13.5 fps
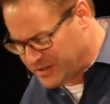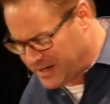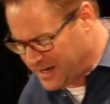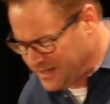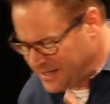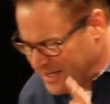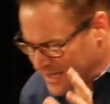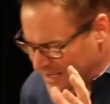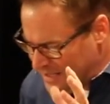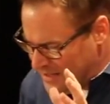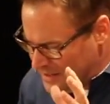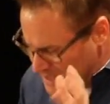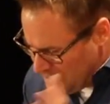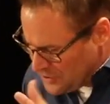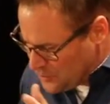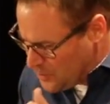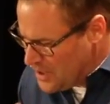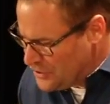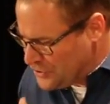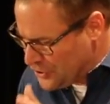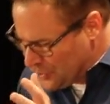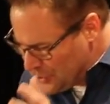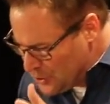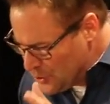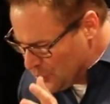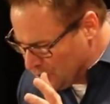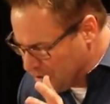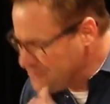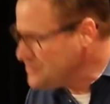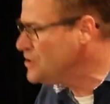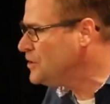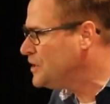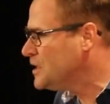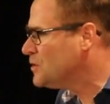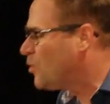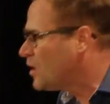are done. This was your new community,